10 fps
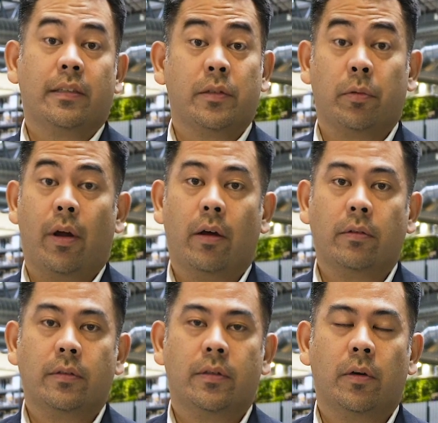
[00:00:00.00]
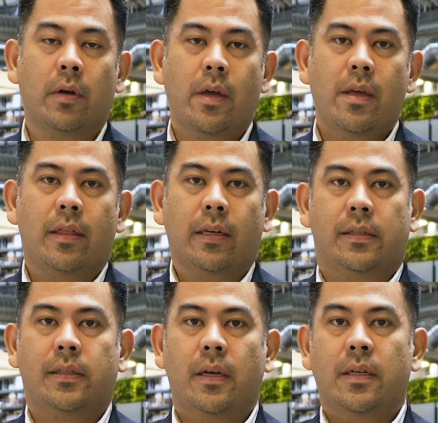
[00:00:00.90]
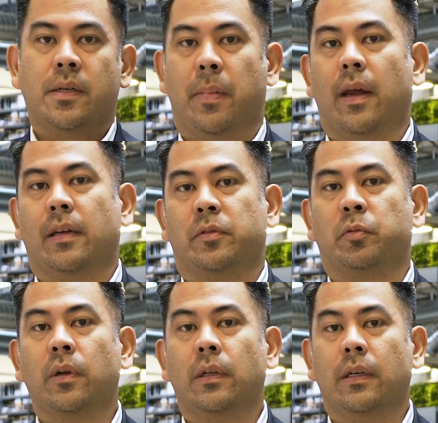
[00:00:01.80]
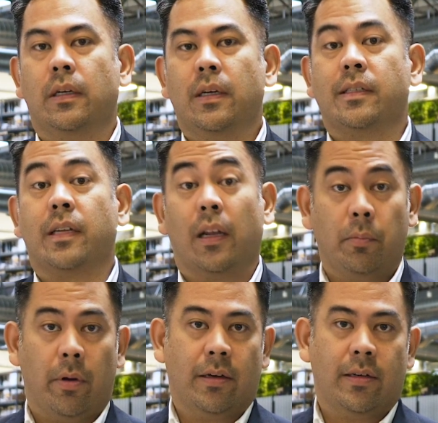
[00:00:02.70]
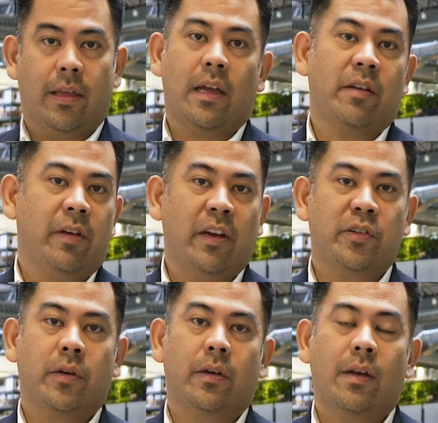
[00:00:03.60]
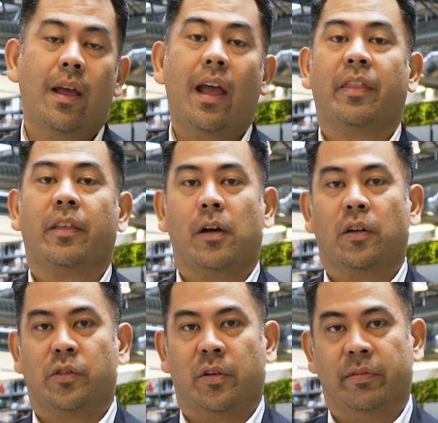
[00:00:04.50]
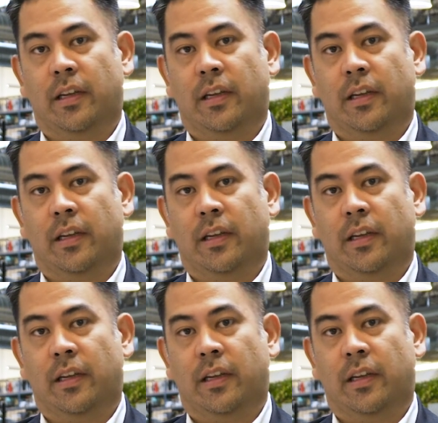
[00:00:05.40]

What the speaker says: that surrounds. So this space really celebrates the innovation and the culture of